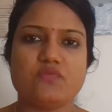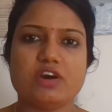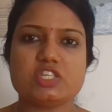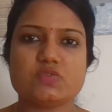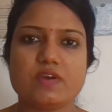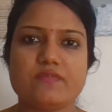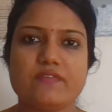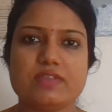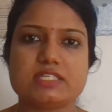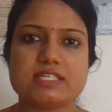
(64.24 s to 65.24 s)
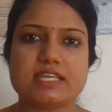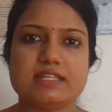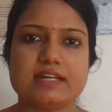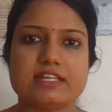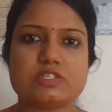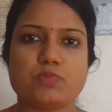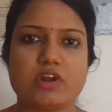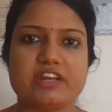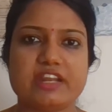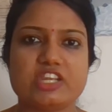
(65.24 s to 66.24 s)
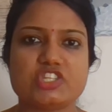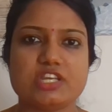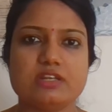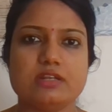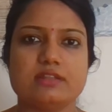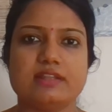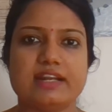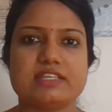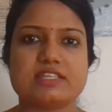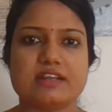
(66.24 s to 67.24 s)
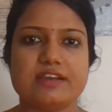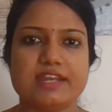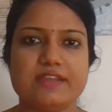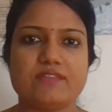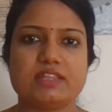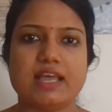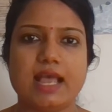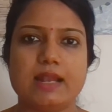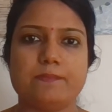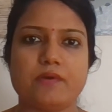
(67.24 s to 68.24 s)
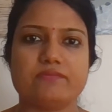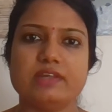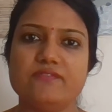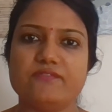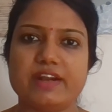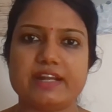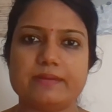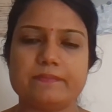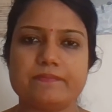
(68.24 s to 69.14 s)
first one we will see, that is pollination, that is occurring with the help of the wind.